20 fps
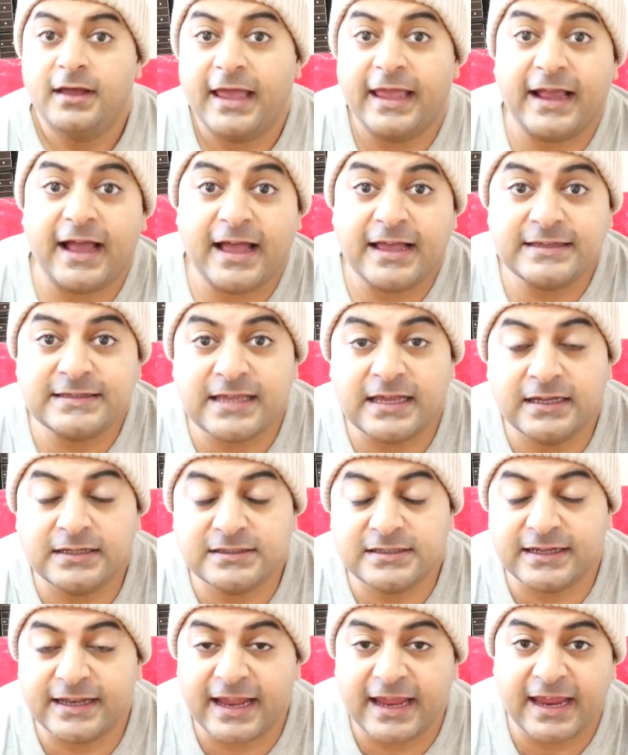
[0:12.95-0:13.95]
Hey guys,
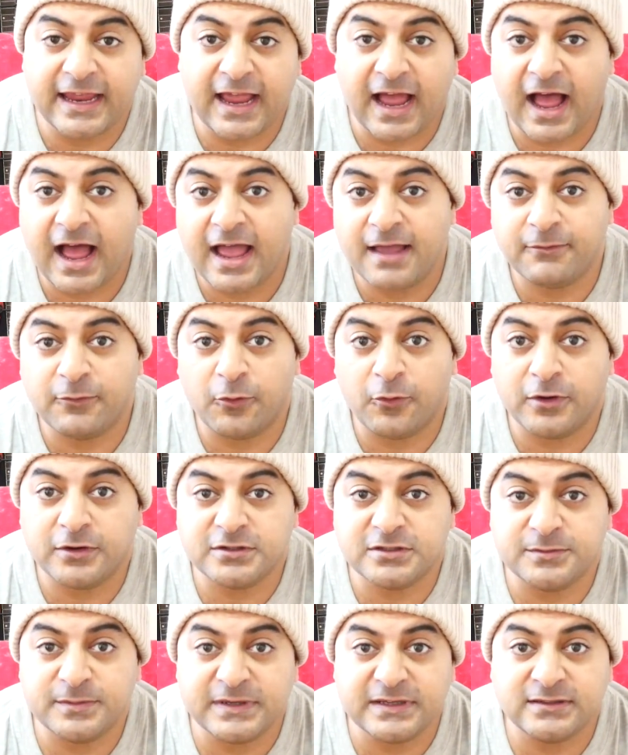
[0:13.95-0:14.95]
today I'm going
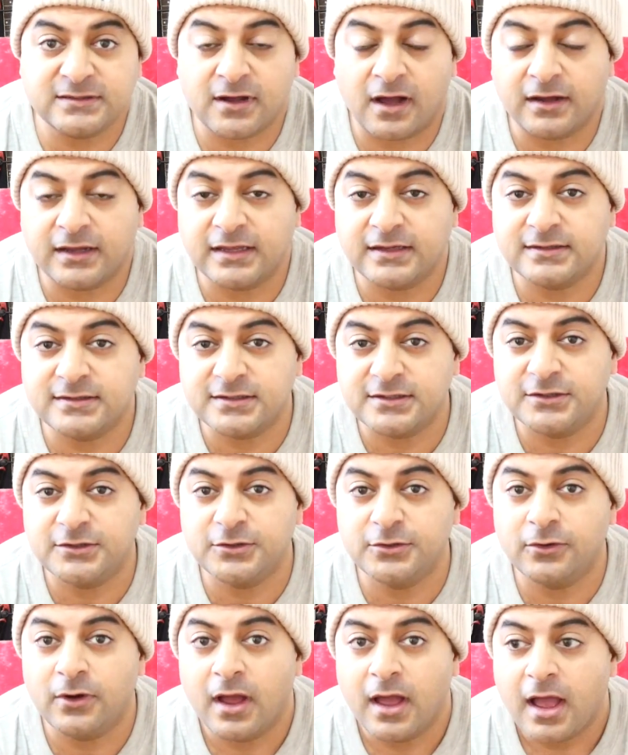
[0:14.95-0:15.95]
to be talking to
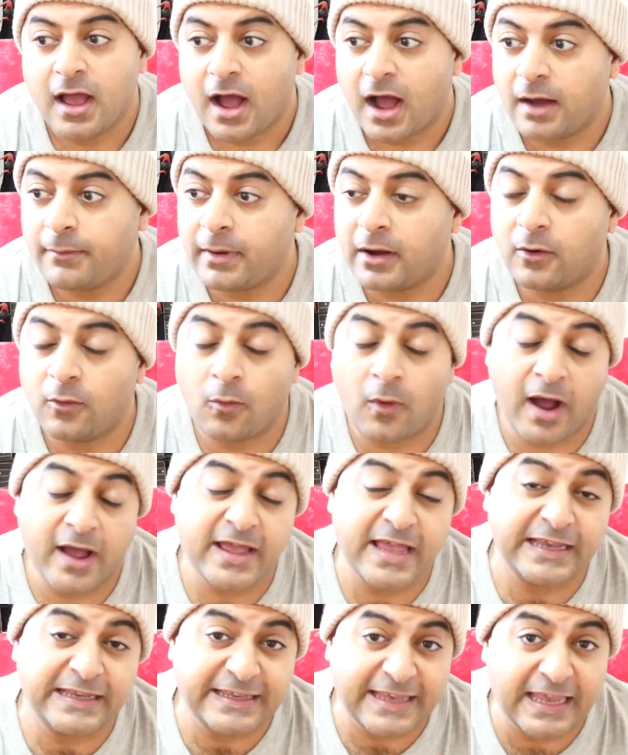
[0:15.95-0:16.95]
you about
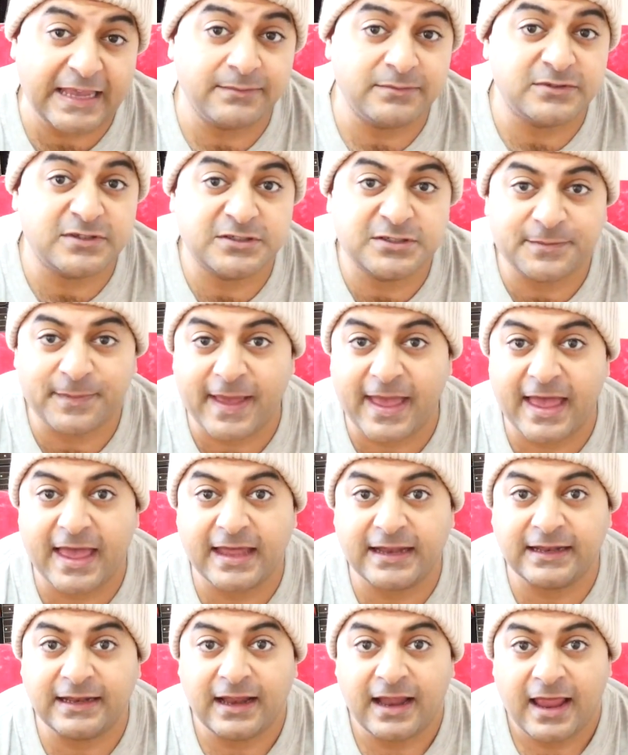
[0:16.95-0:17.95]
why I came to
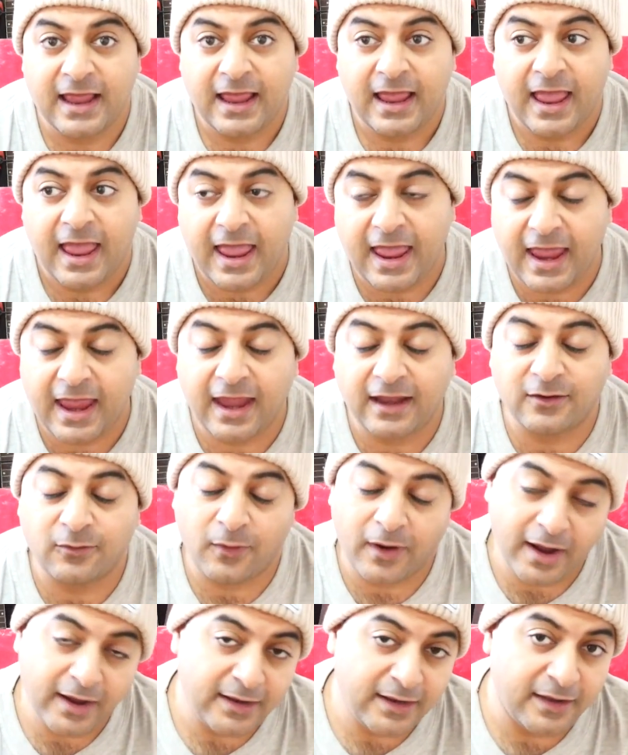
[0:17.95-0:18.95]
Japan and
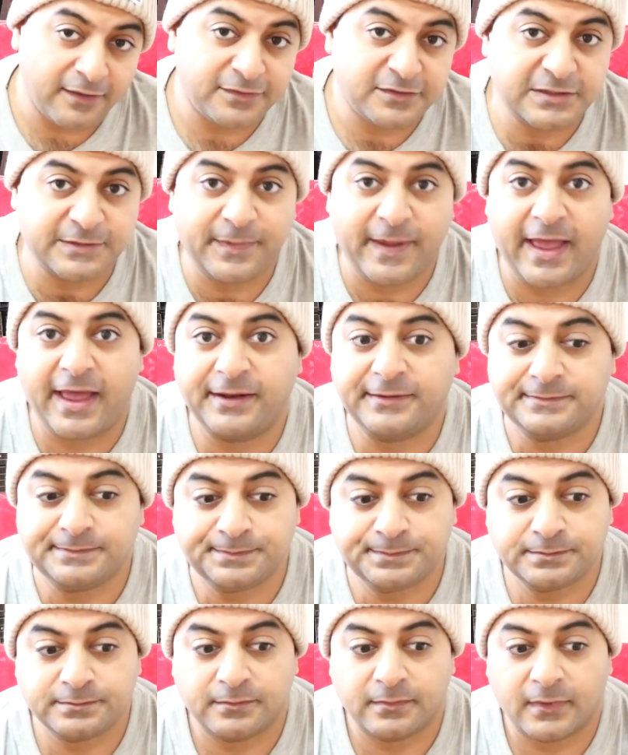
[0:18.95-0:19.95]
why I left Japan
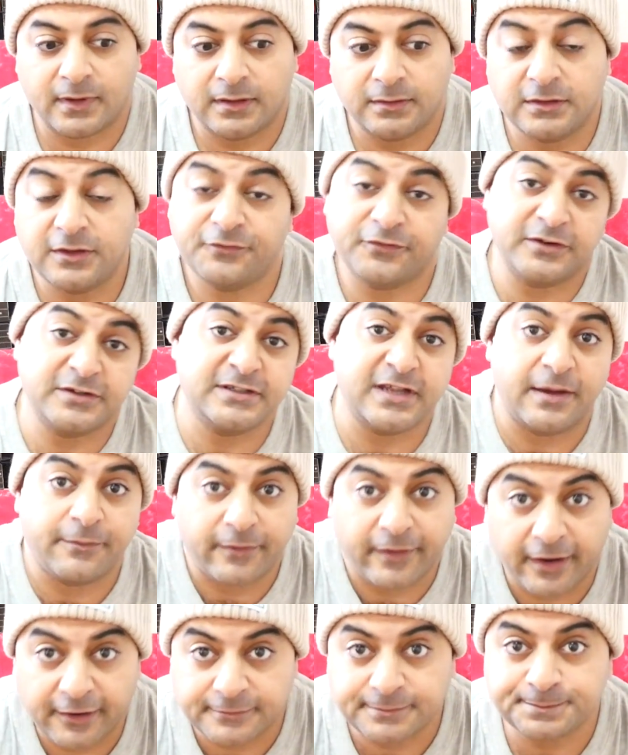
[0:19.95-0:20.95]
the first time
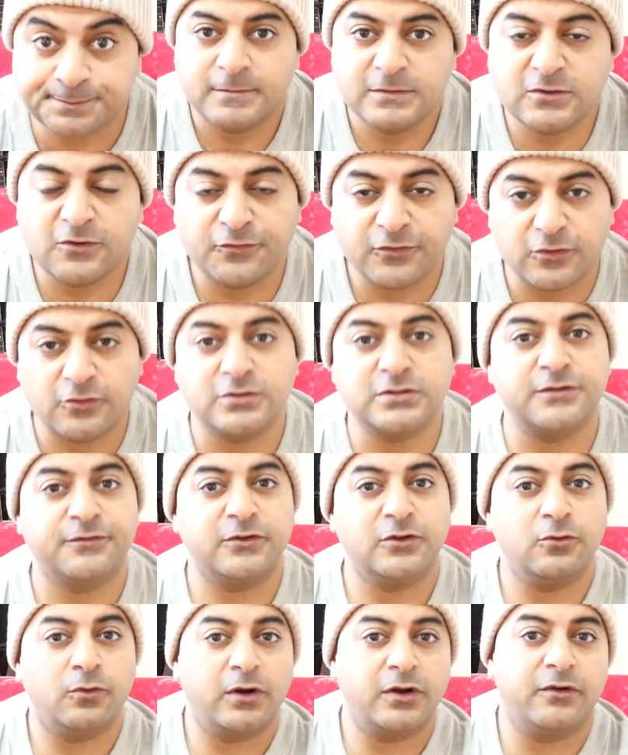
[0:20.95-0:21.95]
around. So for those of
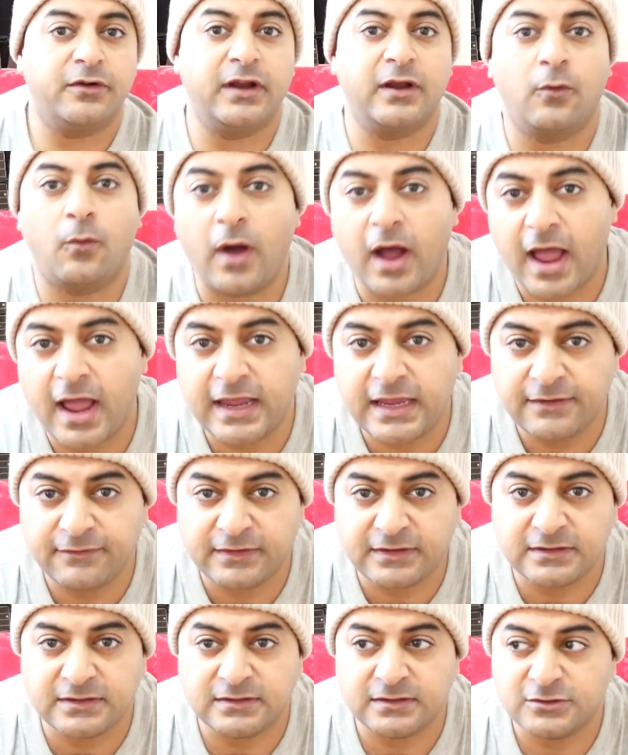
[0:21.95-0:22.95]
you wondering why I
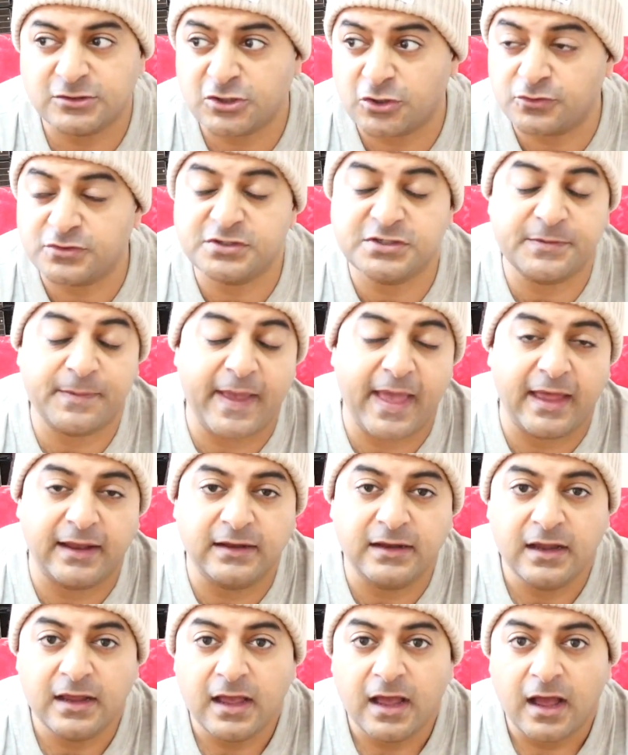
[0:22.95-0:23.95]
even chose
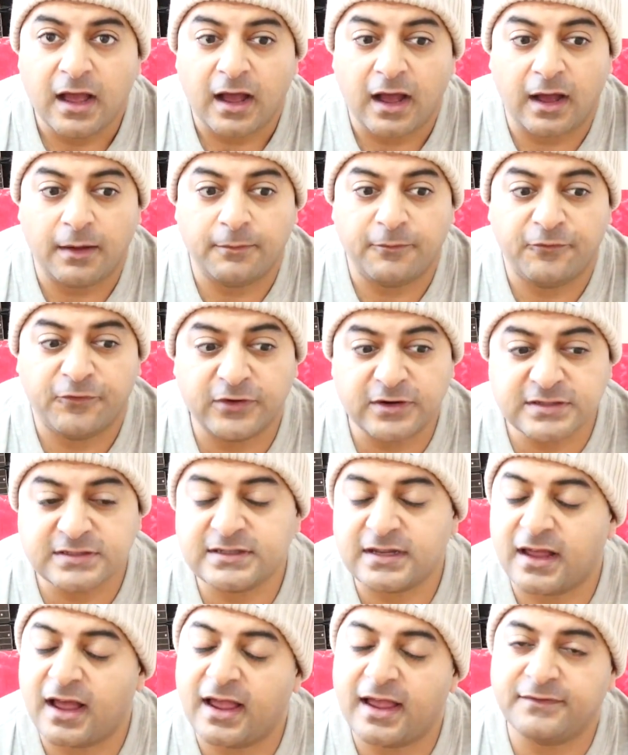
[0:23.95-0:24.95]
Japan,
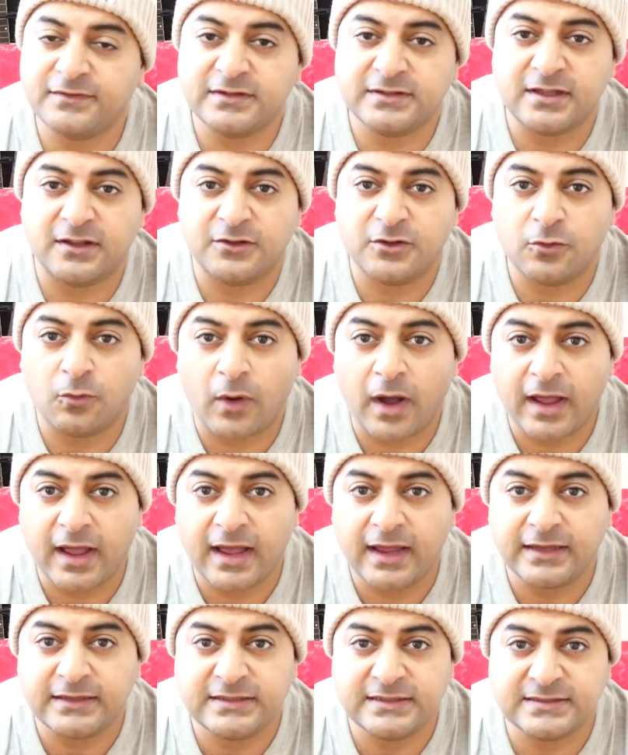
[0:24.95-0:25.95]
first I have to tell you why
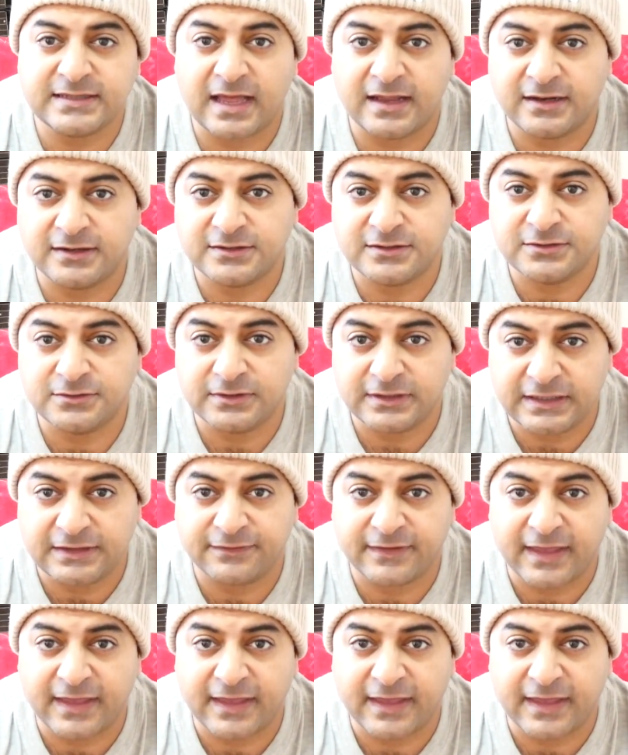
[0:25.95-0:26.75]
I decided to leave